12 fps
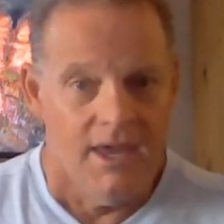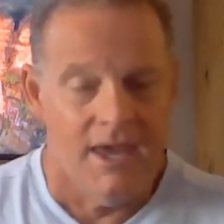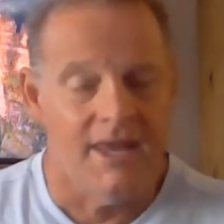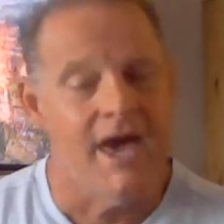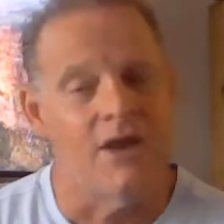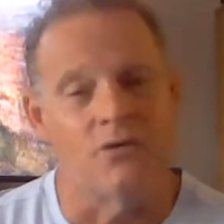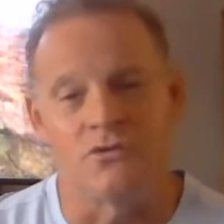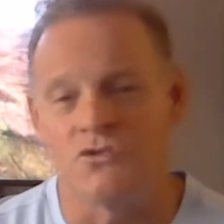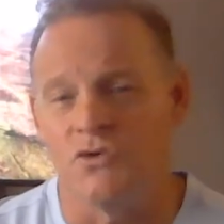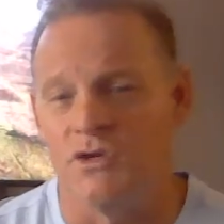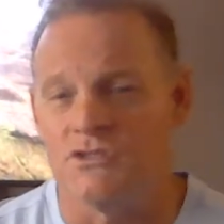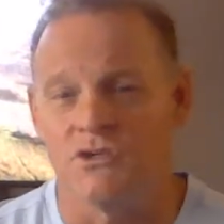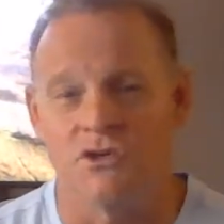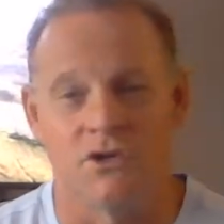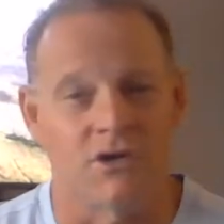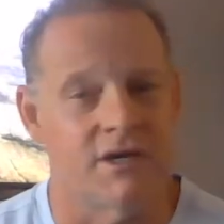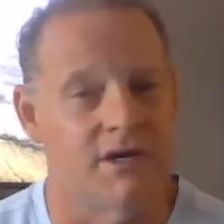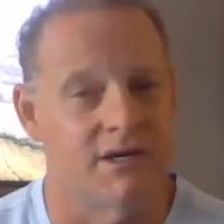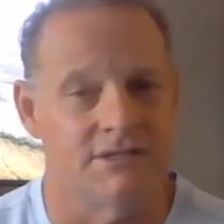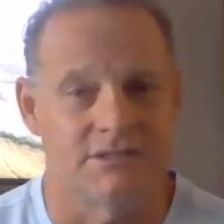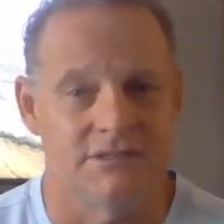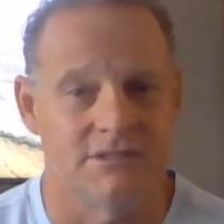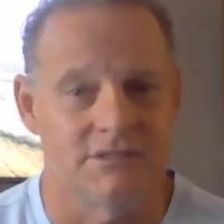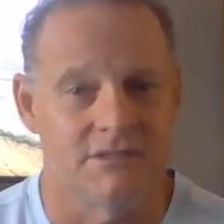And I don't trust Kirk
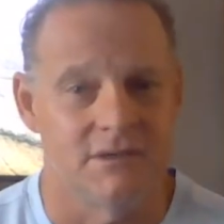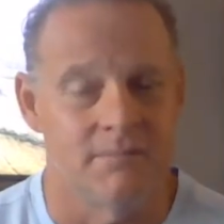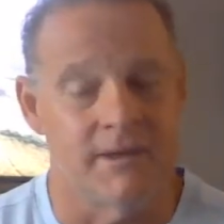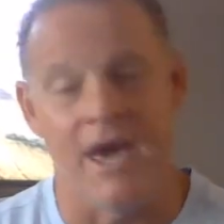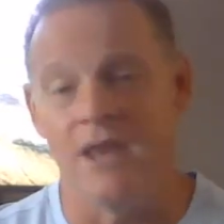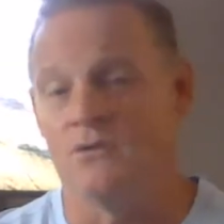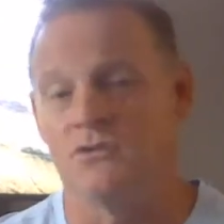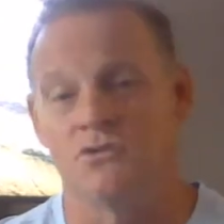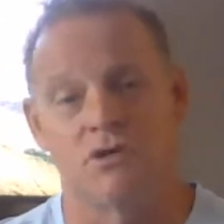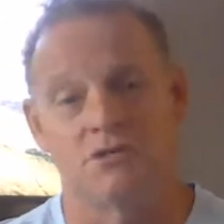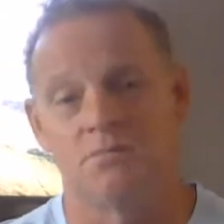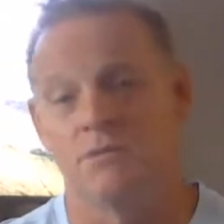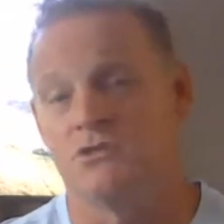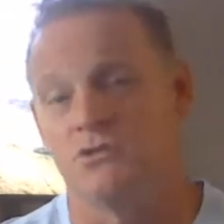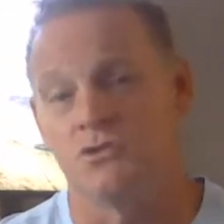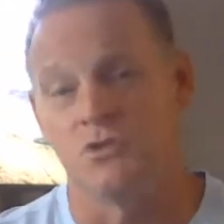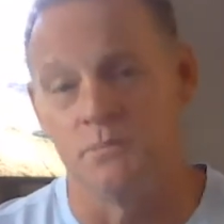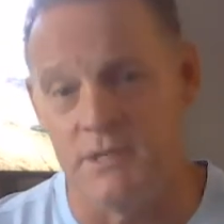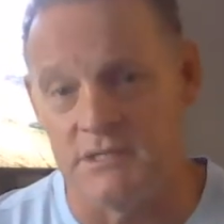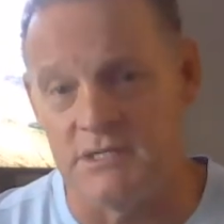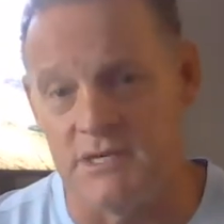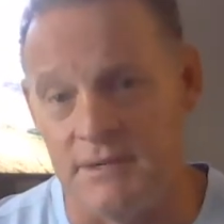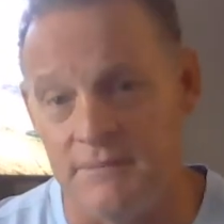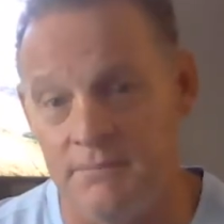Cousins, but I don't trust Mitchell
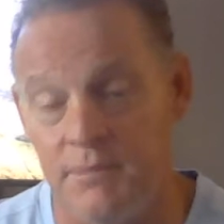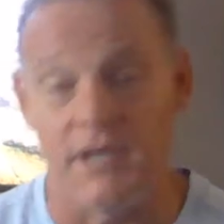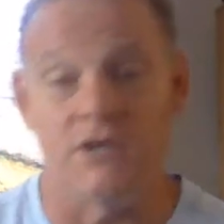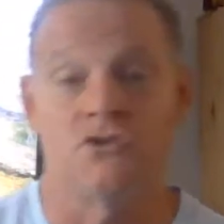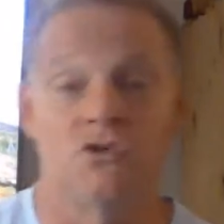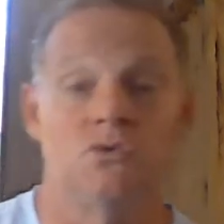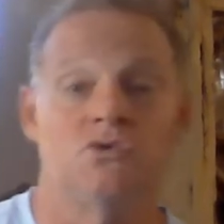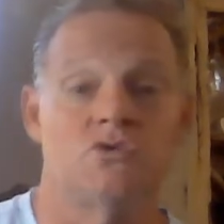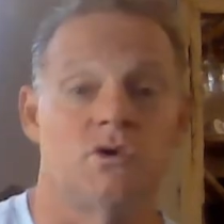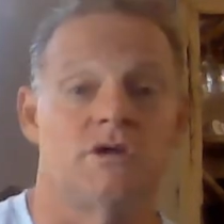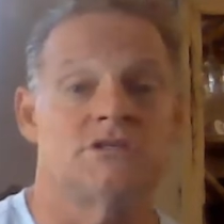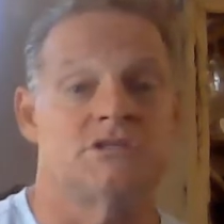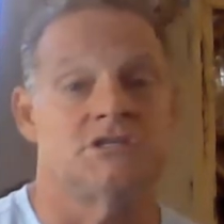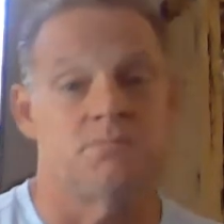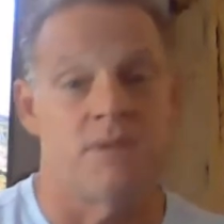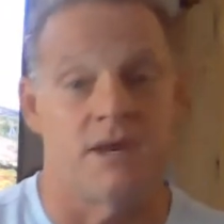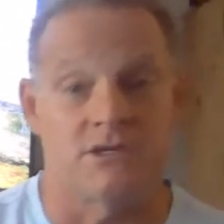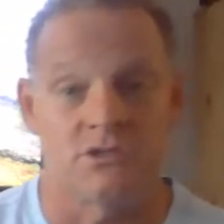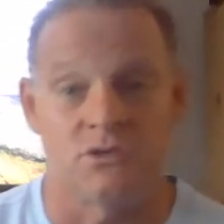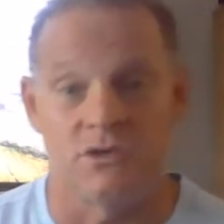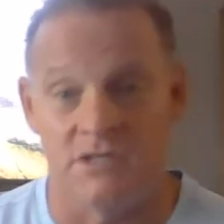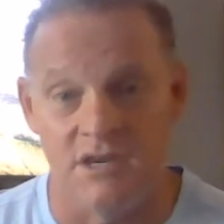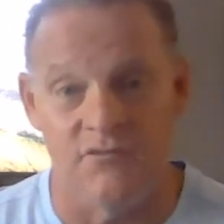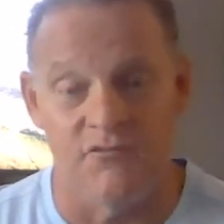Trubisky. But I do trust this Minnesota
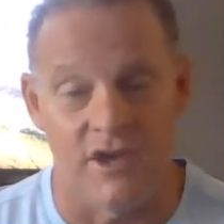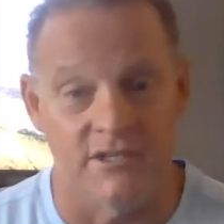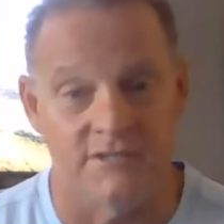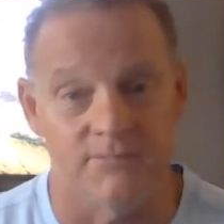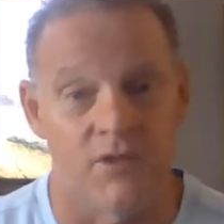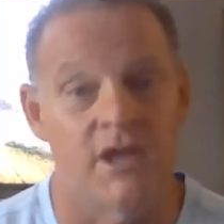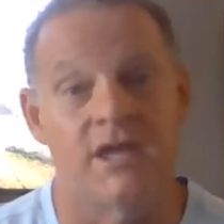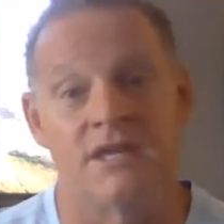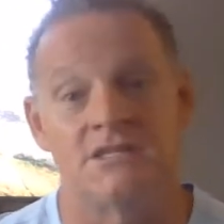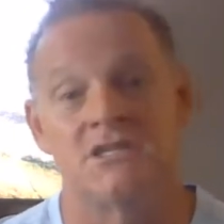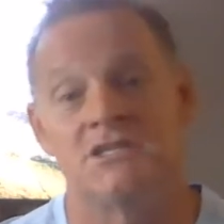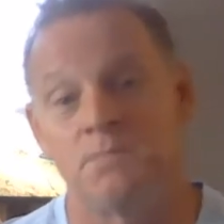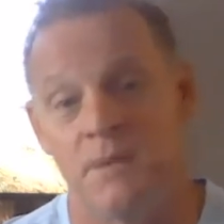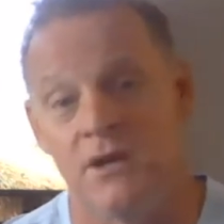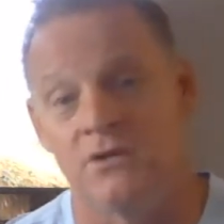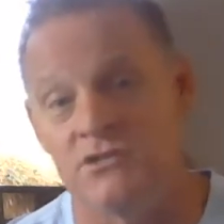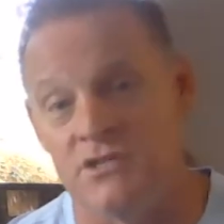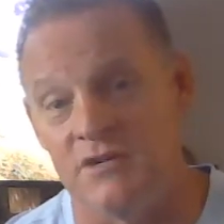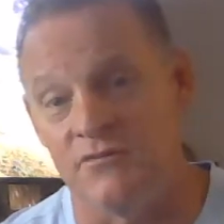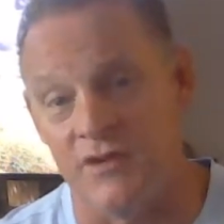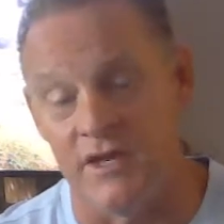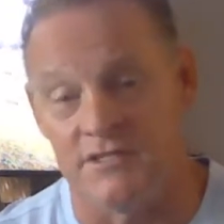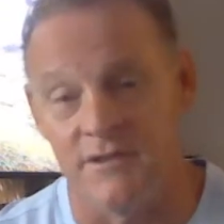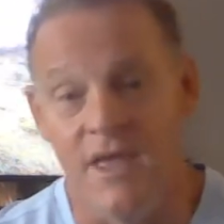defense against this Bears
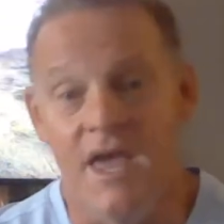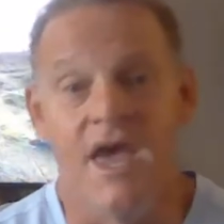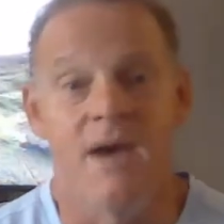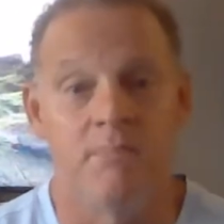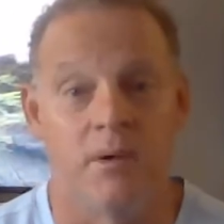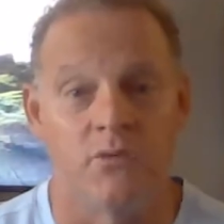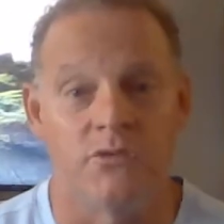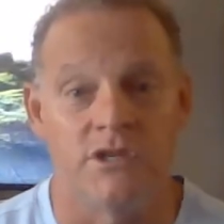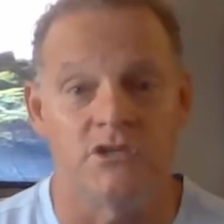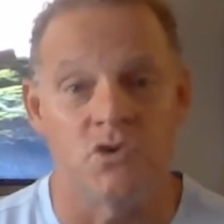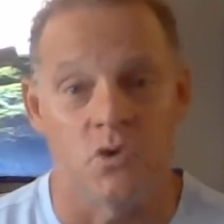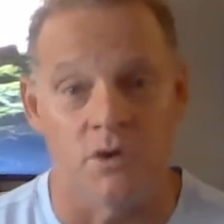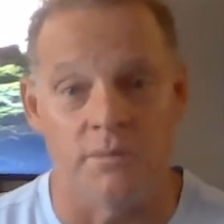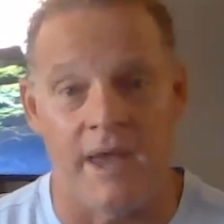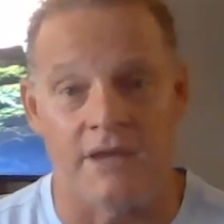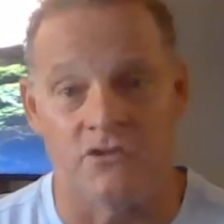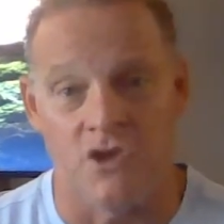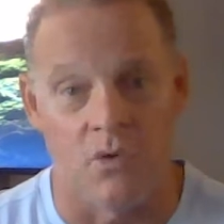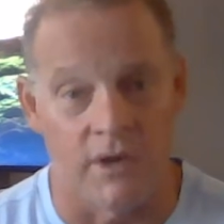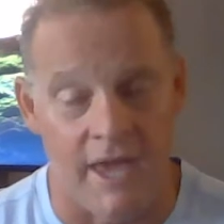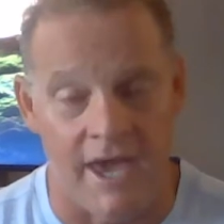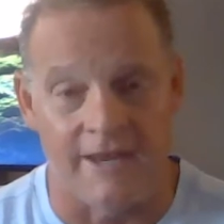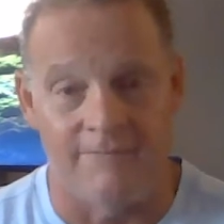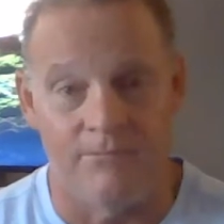defense and both these quarterbacks going
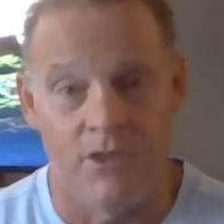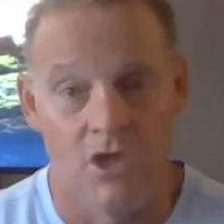at it.